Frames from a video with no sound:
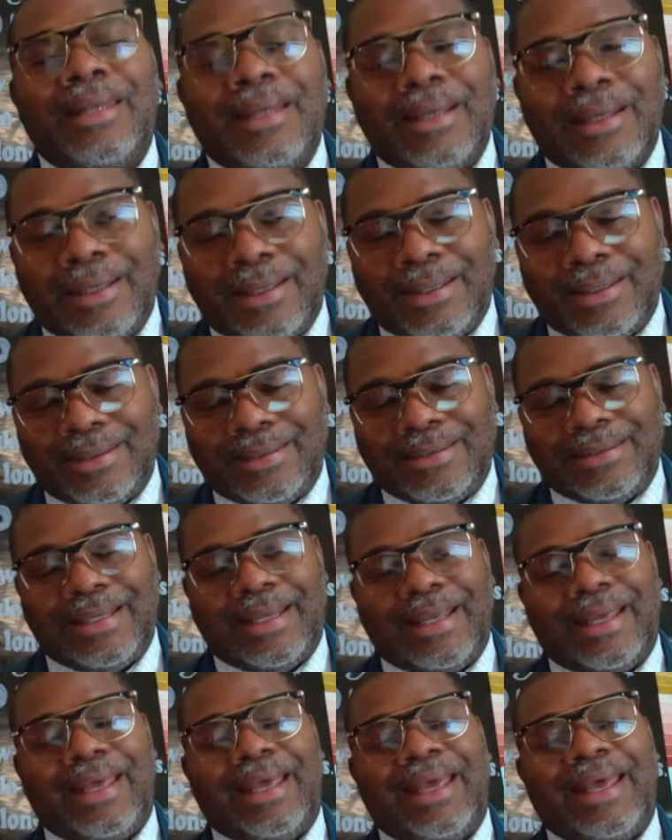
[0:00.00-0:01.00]

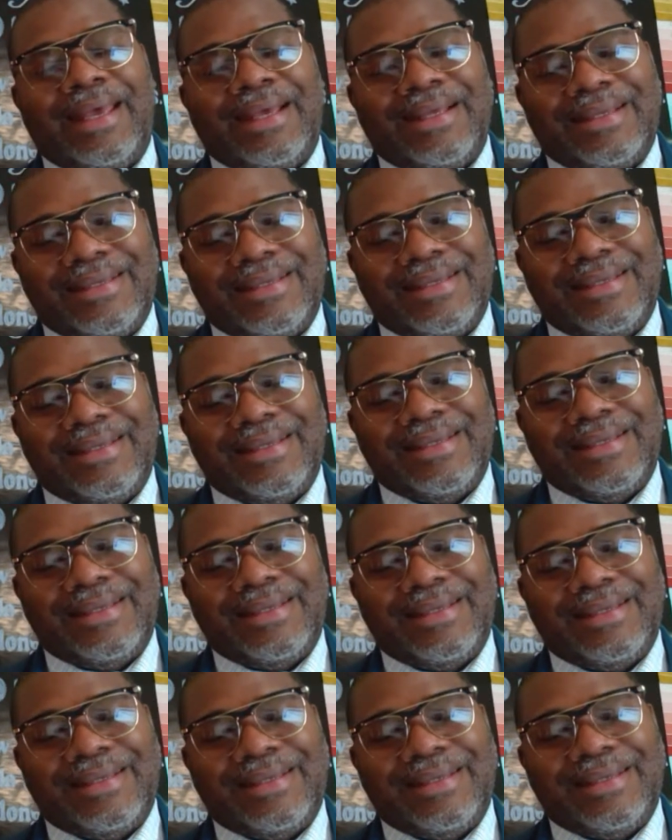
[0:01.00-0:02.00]
does
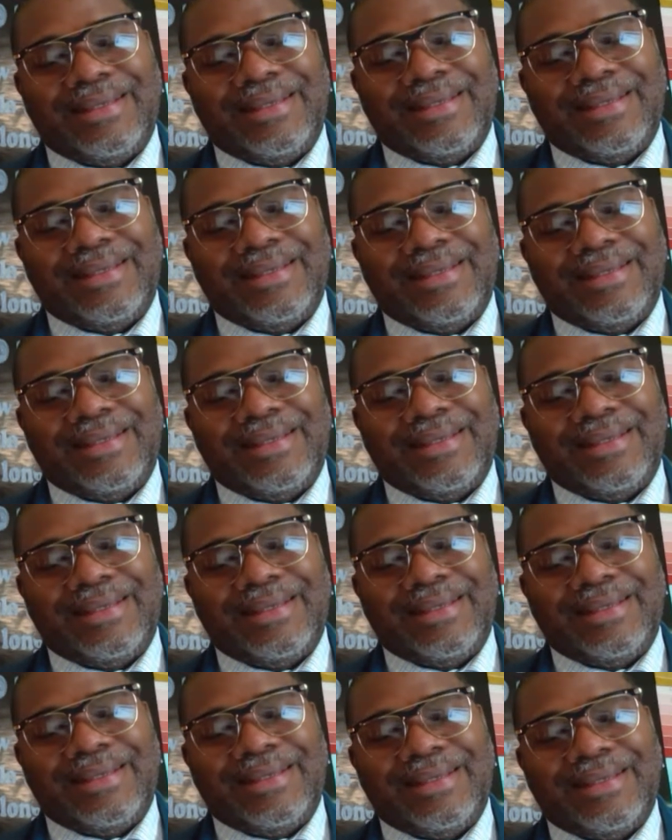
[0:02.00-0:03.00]
exist. And
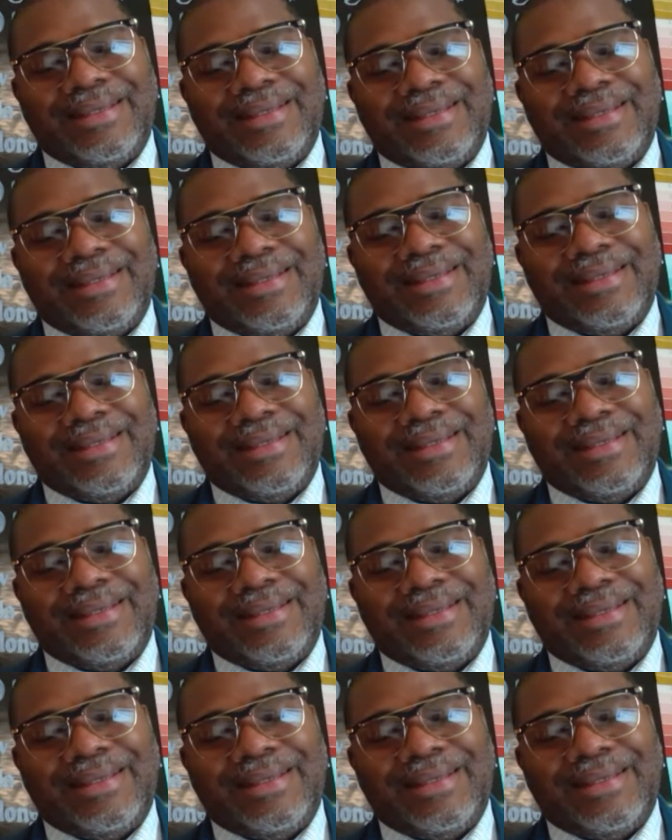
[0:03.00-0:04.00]
you
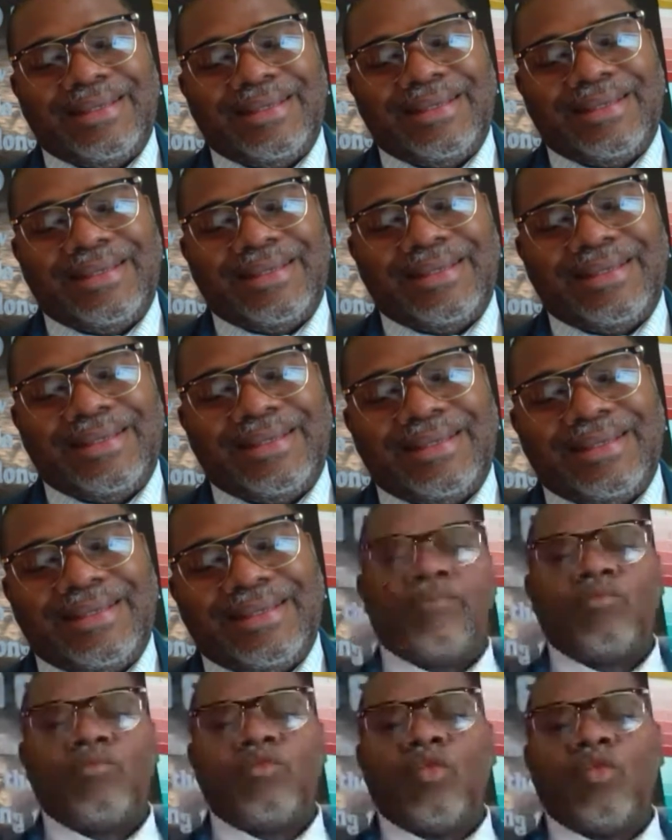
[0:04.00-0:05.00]
know, so, so I say that to
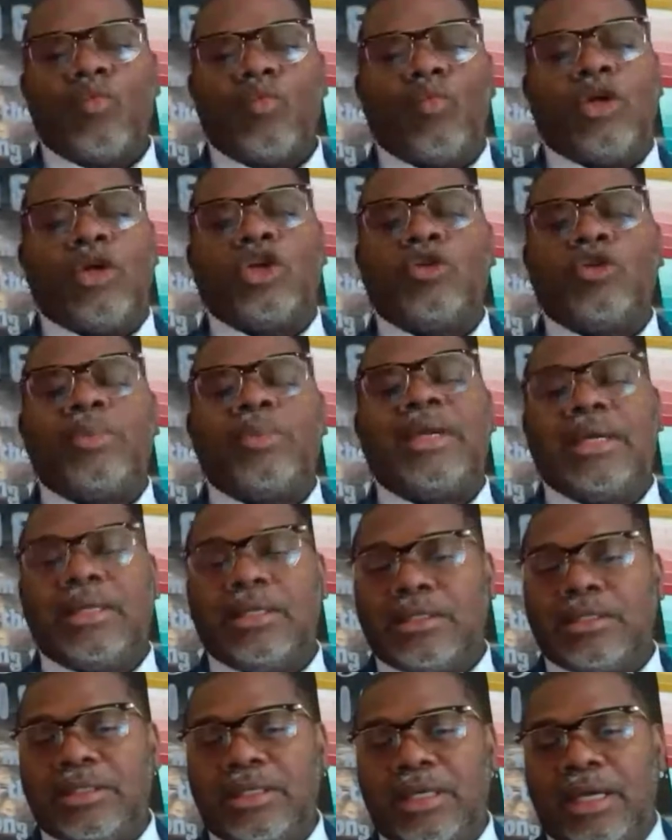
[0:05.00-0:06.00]
say, when you
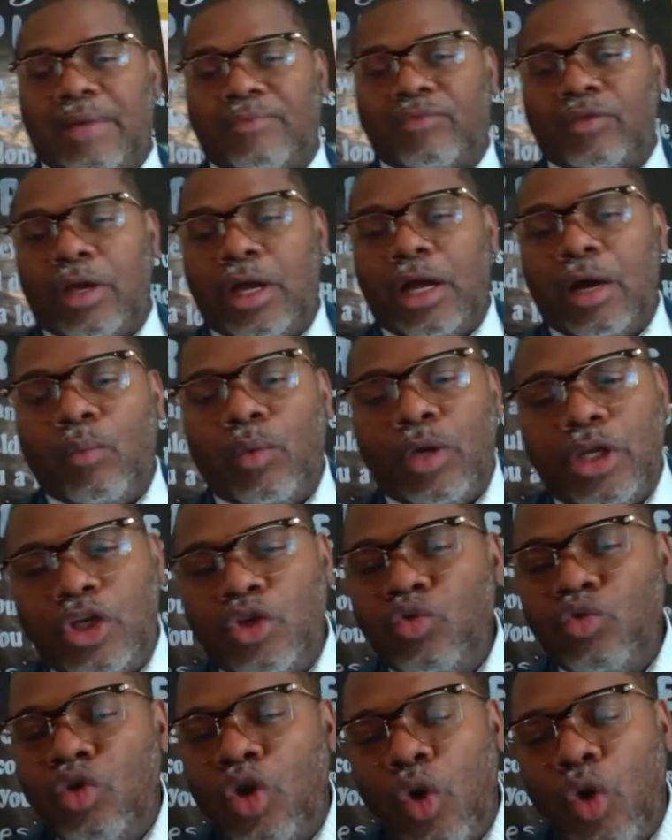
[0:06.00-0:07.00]
begin to seek after God, when
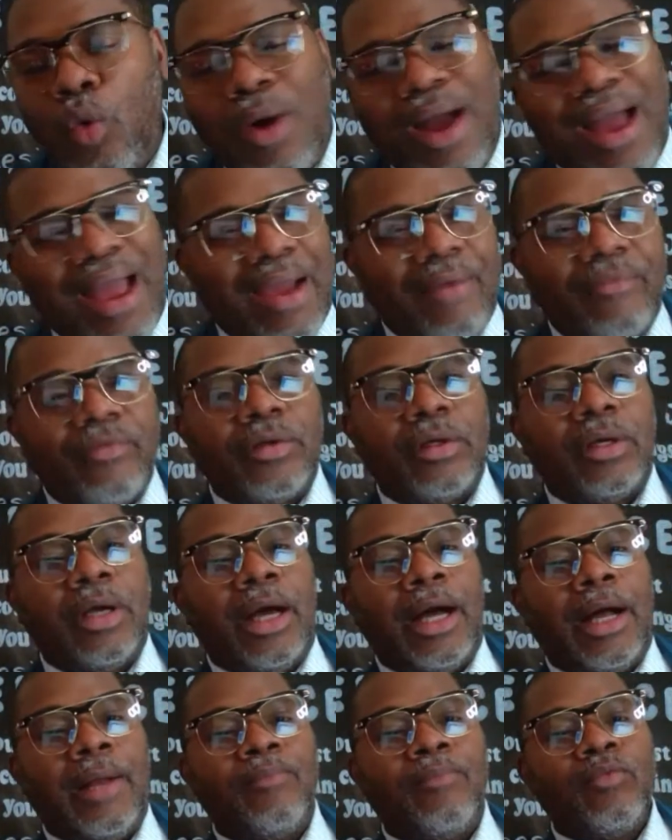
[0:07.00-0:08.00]
you go after
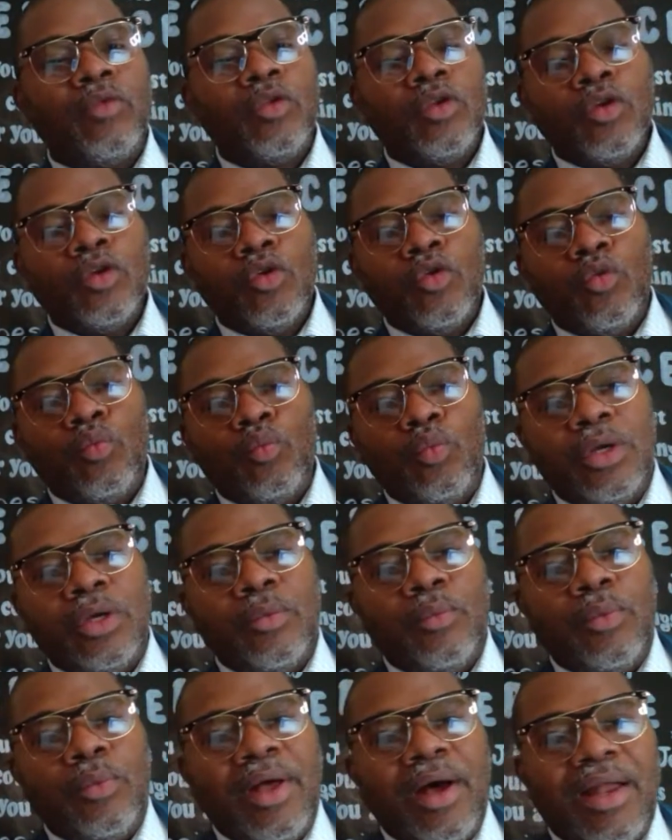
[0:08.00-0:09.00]
God with,
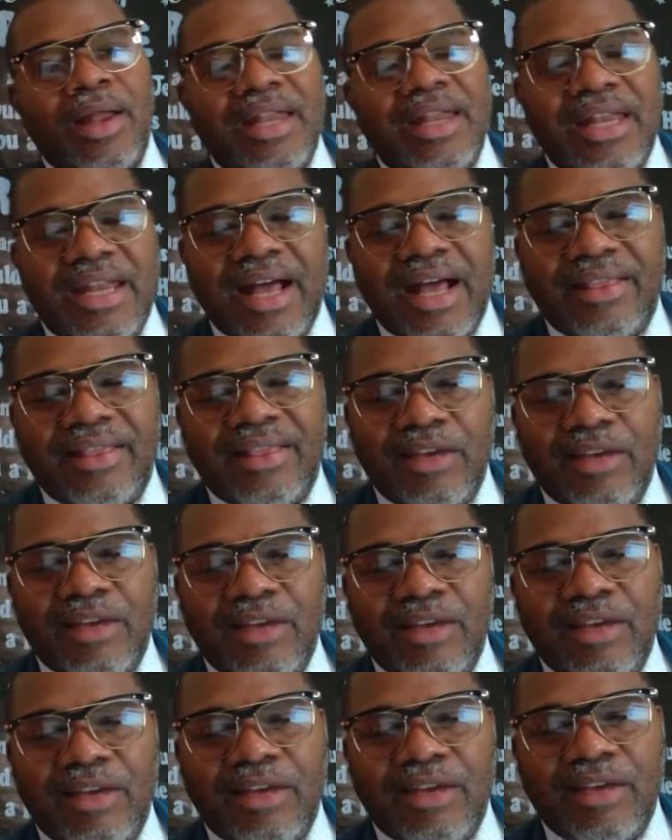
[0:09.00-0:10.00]
with a, a different
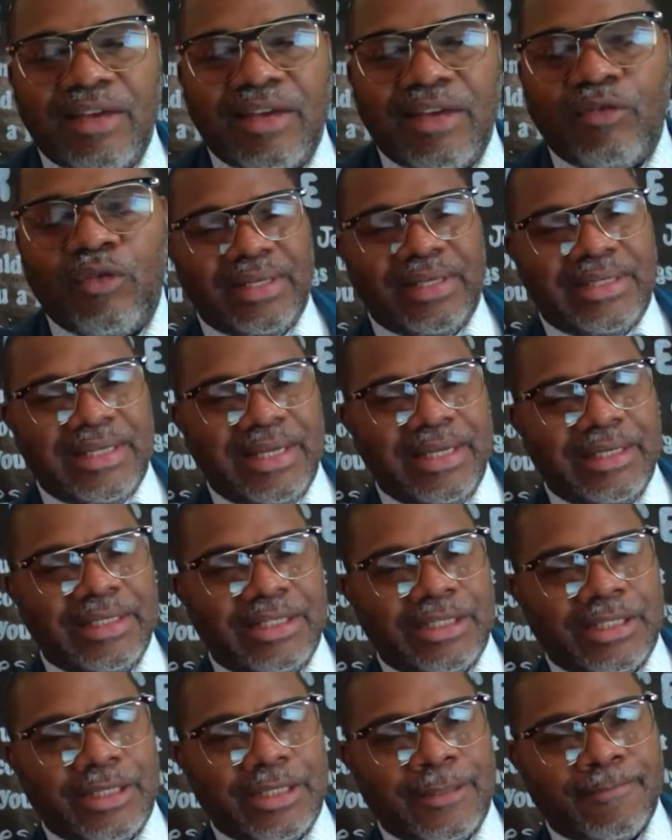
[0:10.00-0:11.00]
kind of
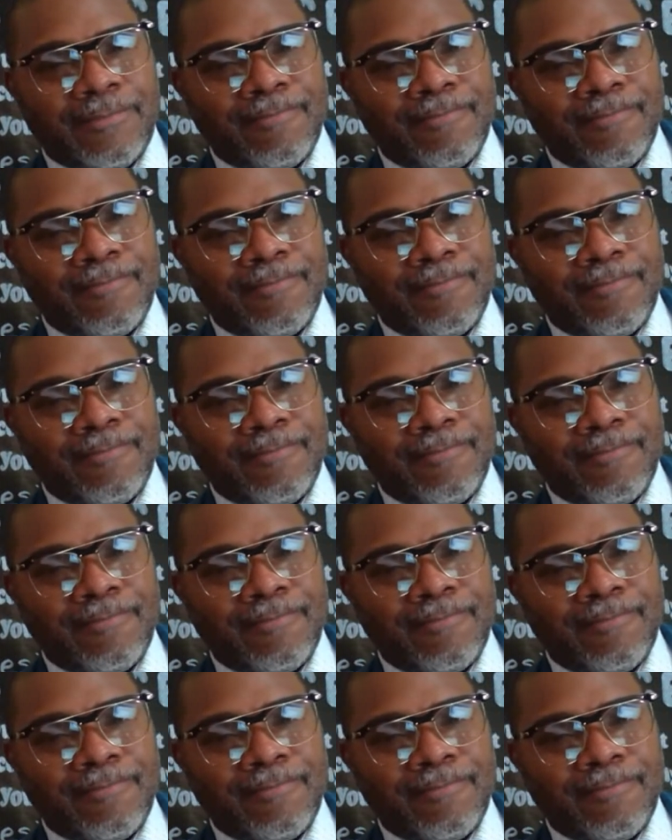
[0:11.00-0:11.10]
intention,